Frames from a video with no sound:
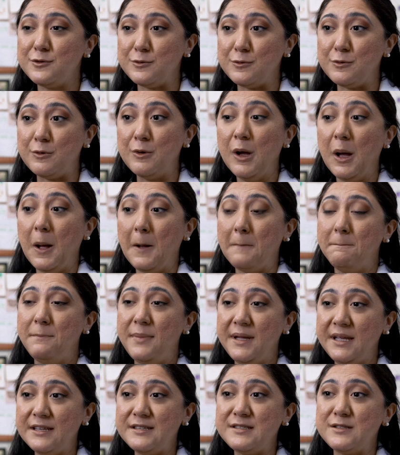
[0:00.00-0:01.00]
to,
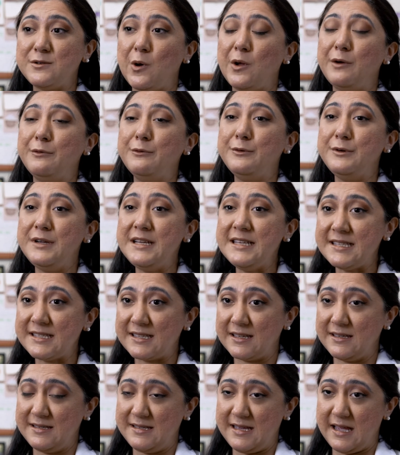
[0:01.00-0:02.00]
based on
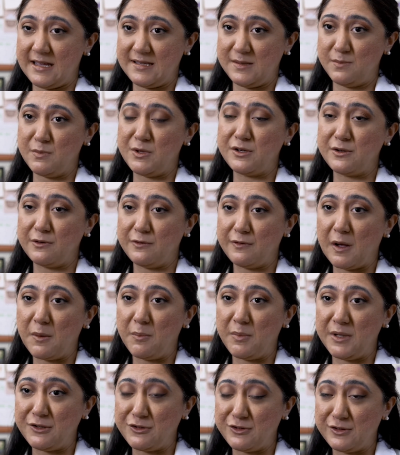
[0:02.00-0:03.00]
risk assessment of
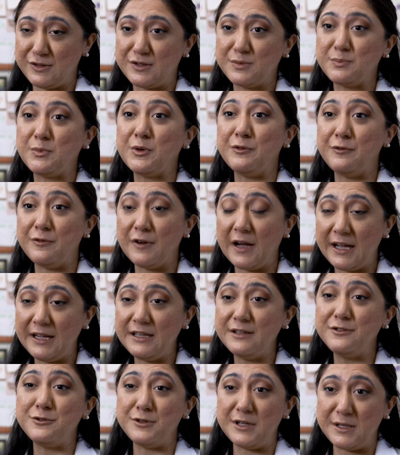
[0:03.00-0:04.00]
our patients,
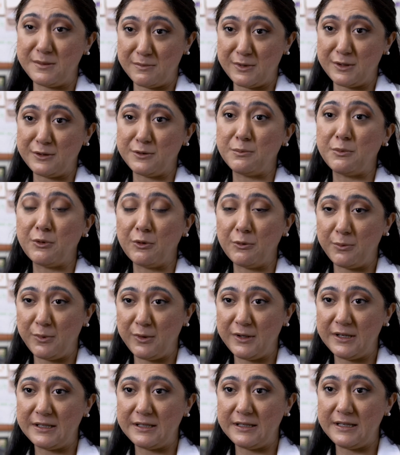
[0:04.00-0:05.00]
provide treatment
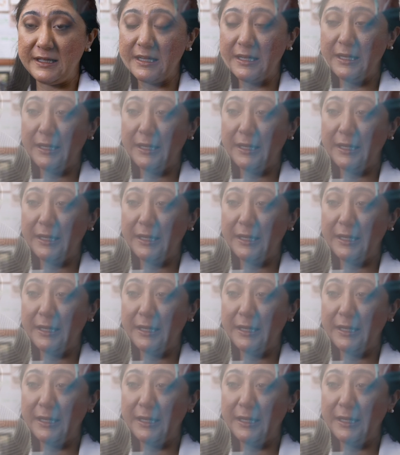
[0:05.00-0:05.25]
appropriately.